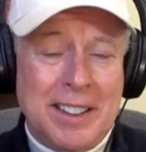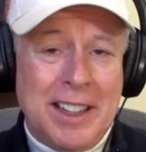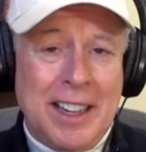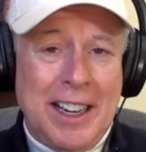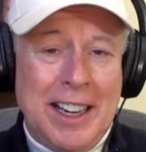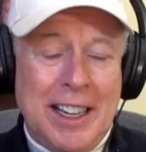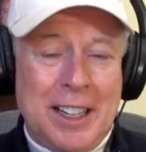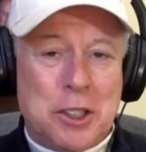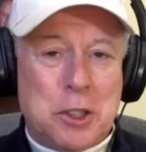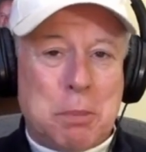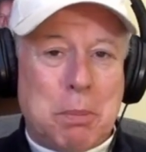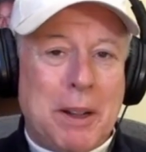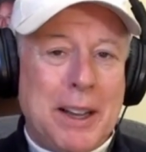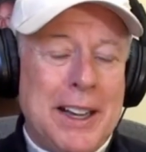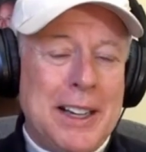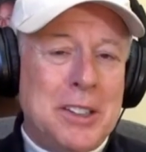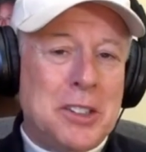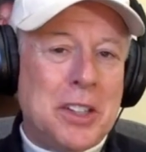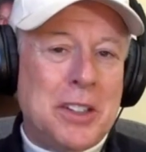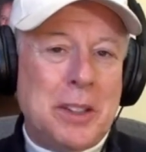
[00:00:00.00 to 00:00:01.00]
And he
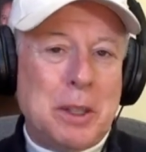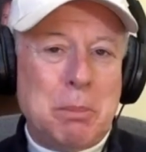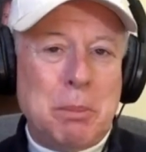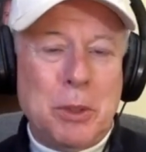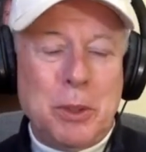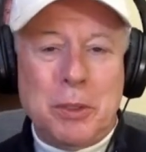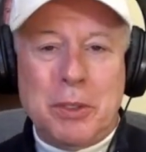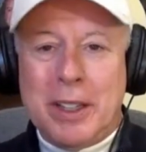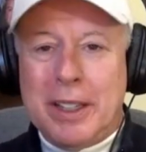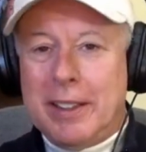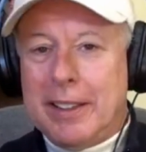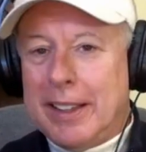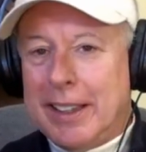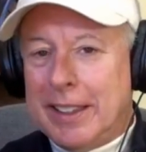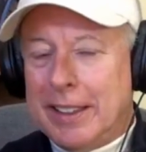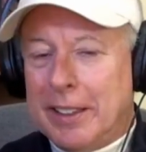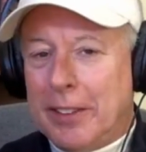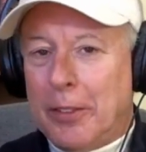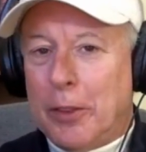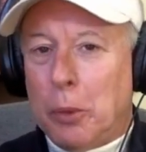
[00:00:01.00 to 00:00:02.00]
explains in the movie
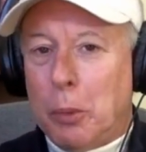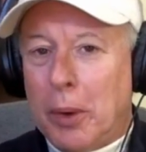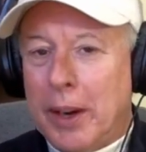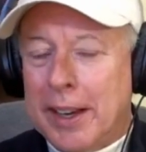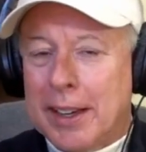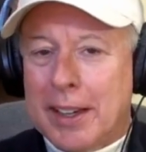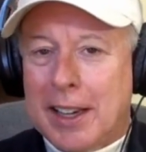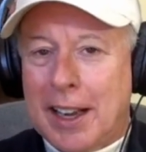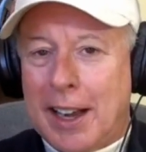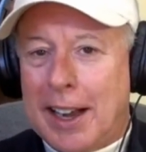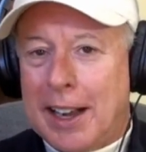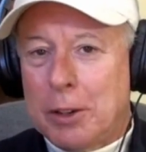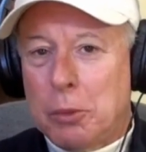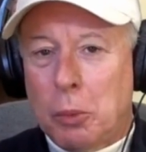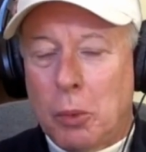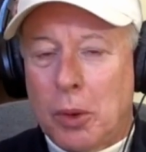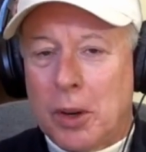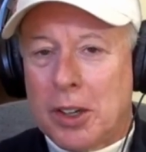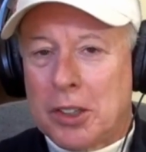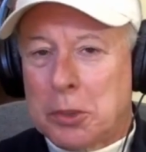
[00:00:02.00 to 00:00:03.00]
that the way a
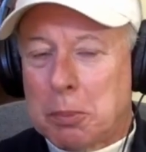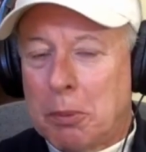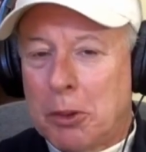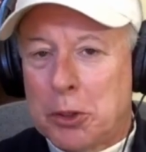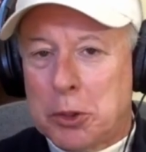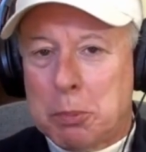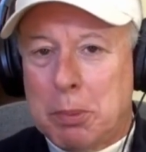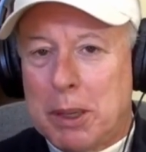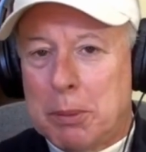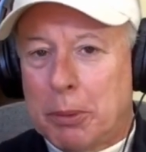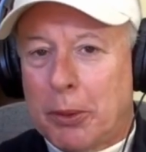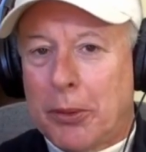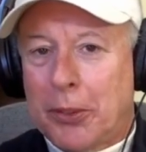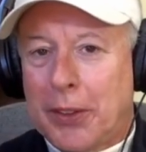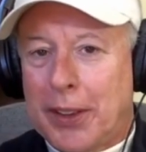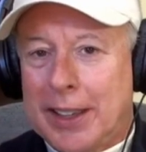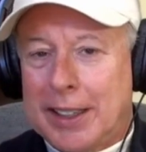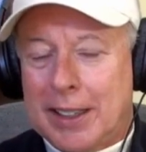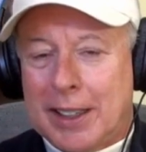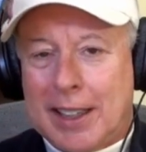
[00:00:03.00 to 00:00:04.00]
con works, most people
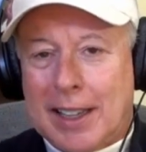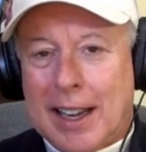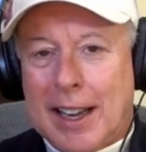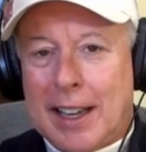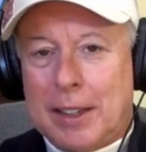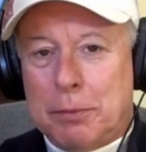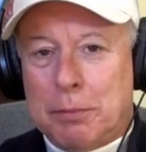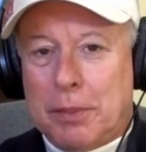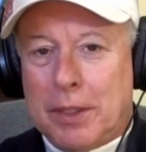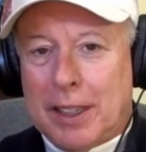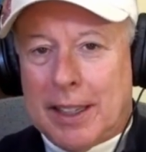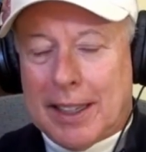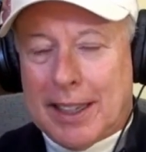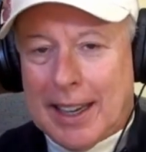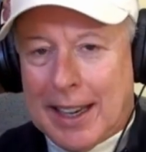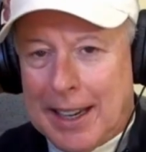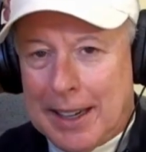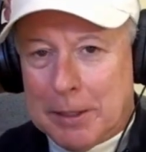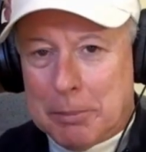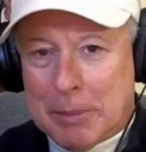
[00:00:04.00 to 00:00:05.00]
think a
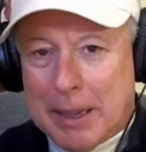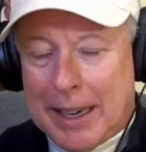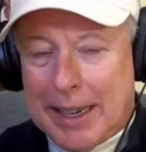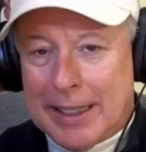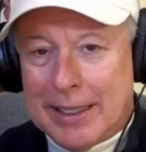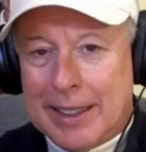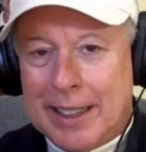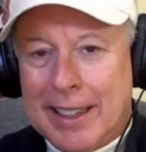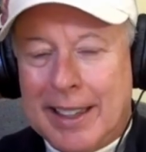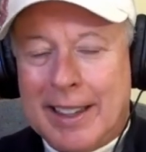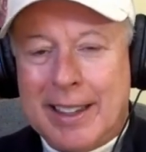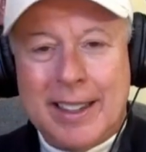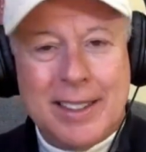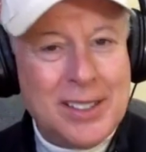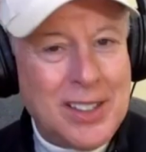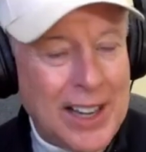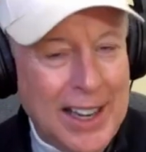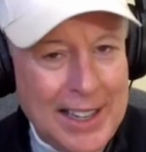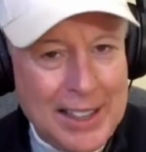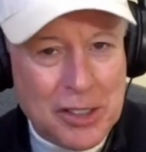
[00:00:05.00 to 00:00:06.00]
con man
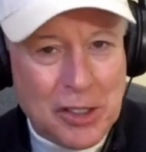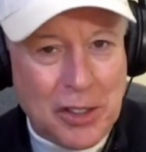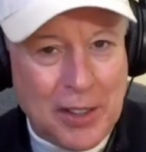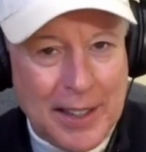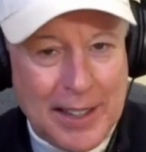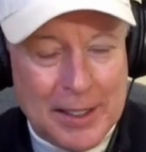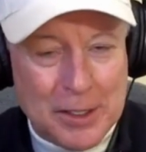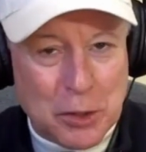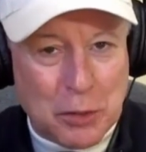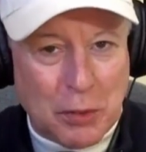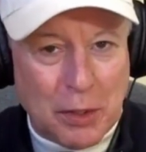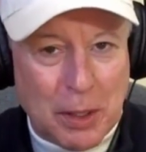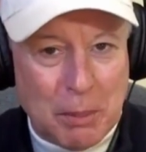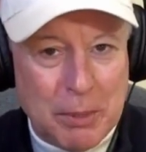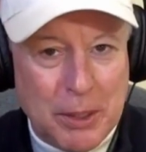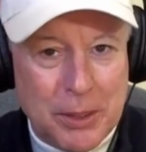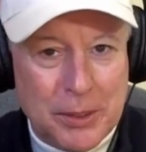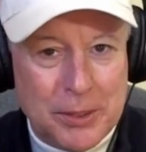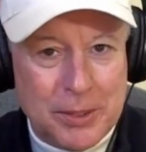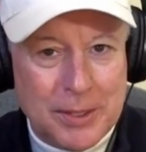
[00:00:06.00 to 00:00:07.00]
takes things
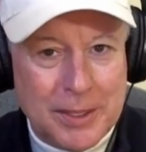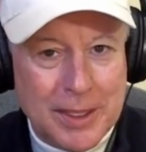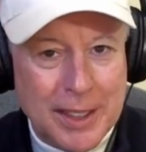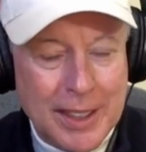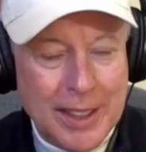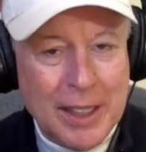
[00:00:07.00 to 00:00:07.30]
from you.